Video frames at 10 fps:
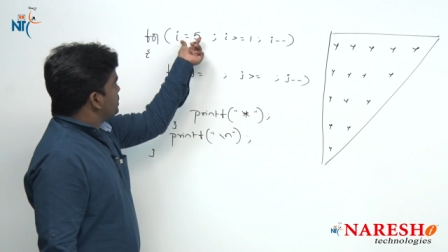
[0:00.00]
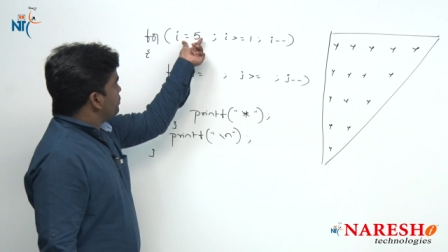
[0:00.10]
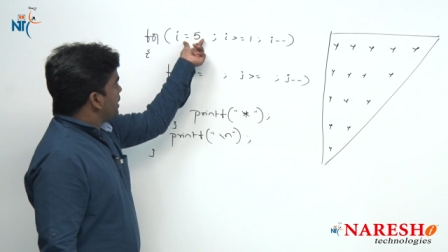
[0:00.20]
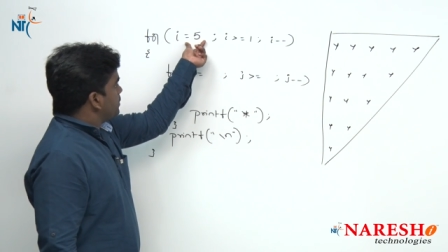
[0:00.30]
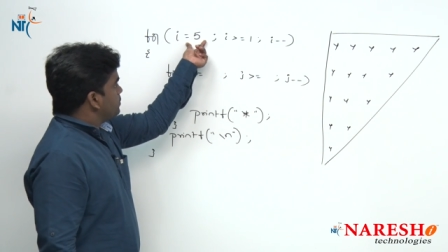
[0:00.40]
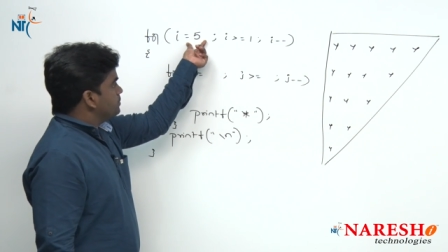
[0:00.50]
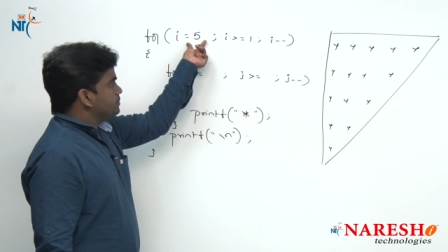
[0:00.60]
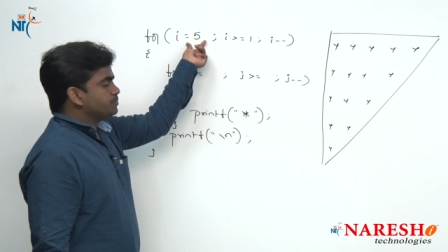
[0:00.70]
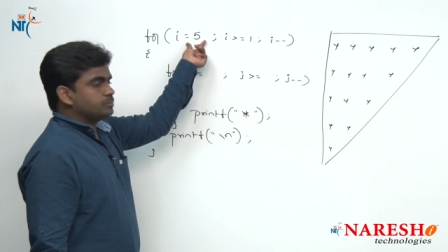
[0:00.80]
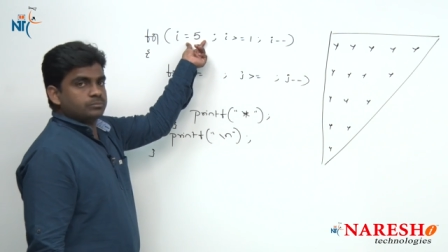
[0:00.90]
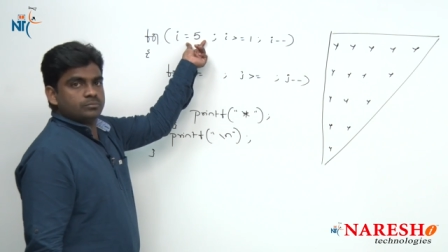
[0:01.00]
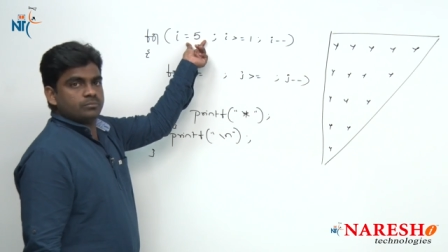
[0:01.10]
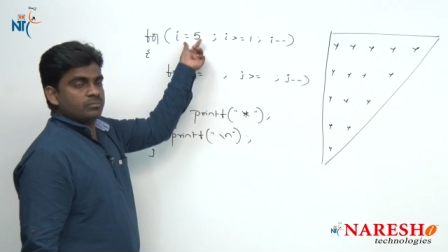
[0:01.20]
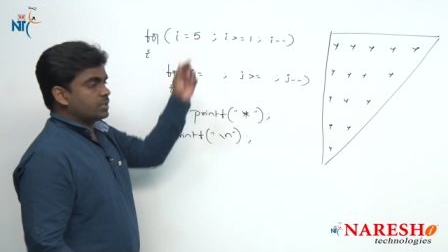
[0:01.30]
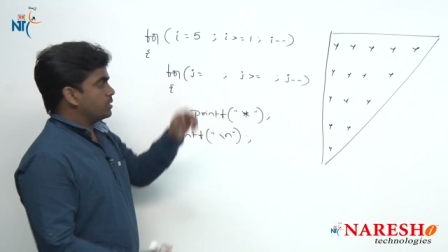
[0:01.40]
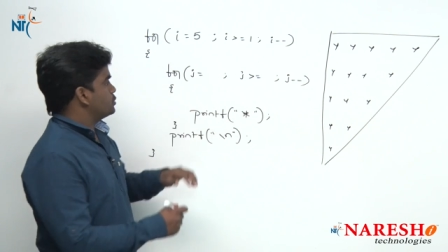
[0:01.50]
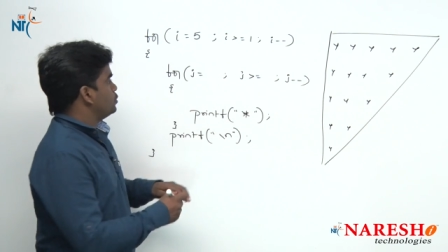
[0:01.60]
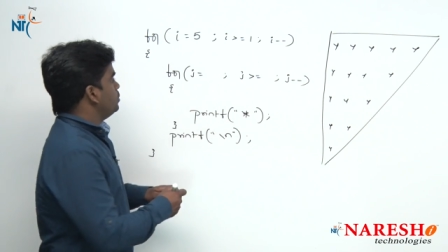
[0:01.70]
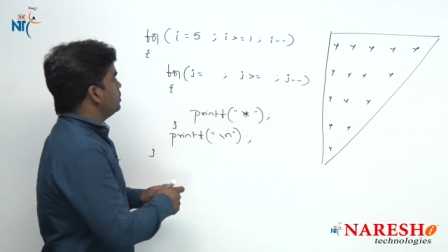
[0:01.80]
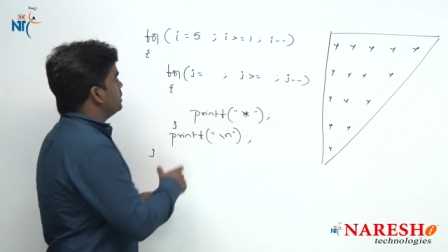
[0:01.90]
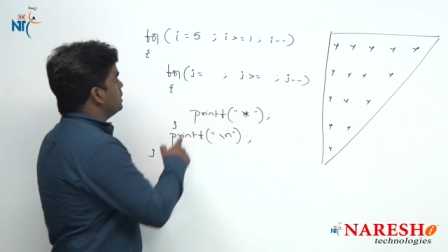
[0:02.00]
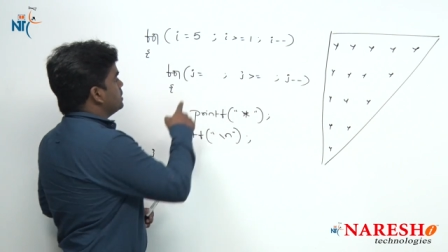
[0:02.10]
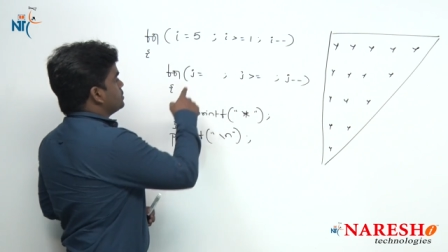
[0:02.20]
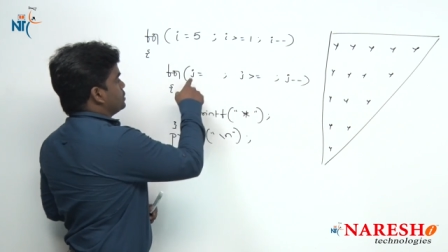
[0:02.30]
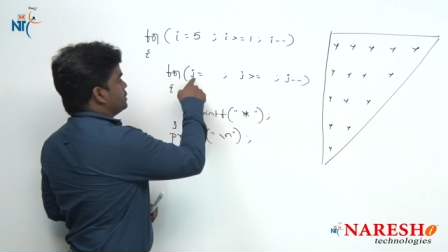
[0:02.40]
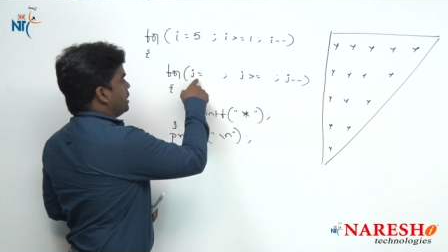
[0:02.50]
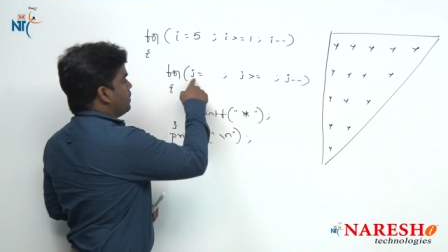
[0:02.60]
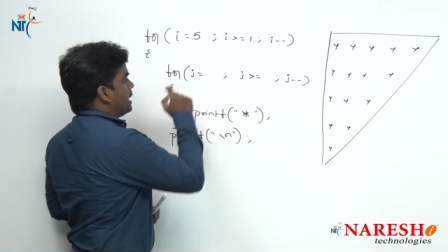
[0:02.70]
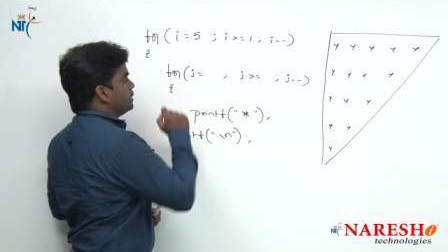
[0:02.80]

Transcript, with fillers: with a 5. So J